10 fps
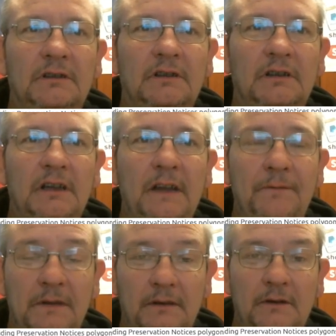if
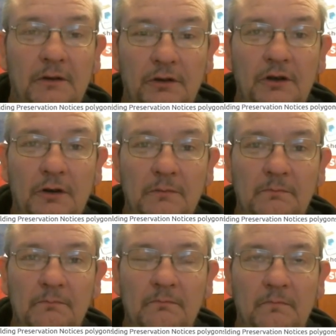
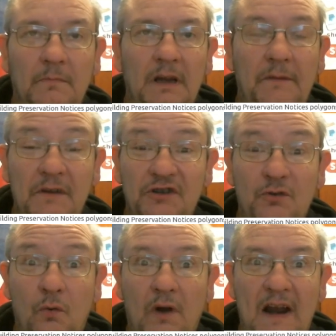it's
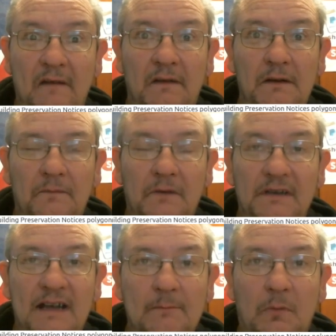your area, for
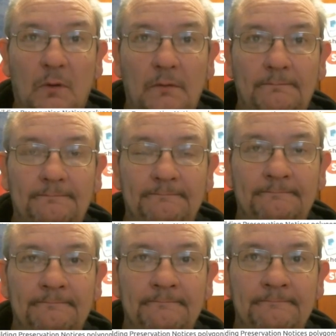example,
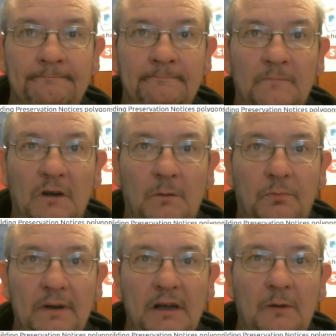I'll
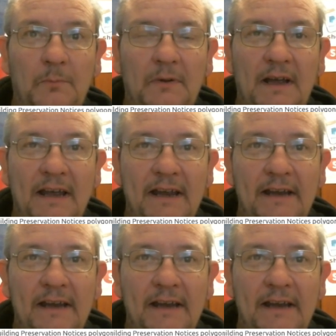bring up a